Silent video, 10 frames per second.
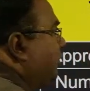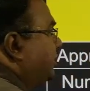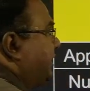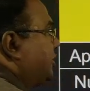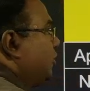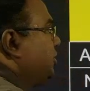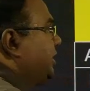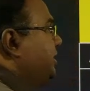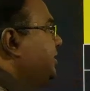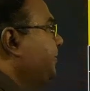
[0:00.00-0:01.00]
6
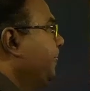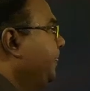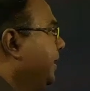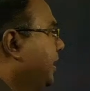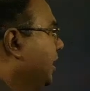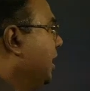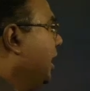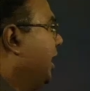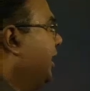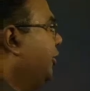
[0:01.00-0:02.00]
questions.
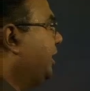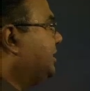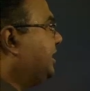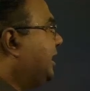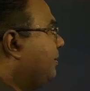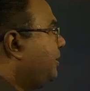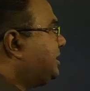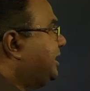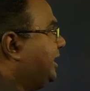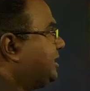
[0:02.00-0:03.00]
And you can see number
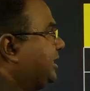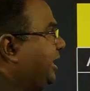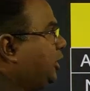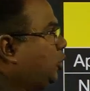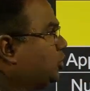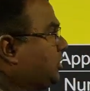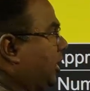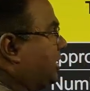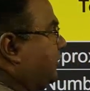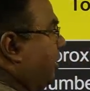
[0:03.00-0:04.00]
series. In 2
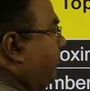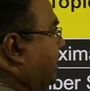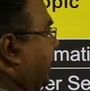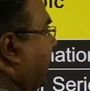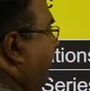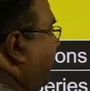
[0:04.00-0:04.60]
slots, we have missing number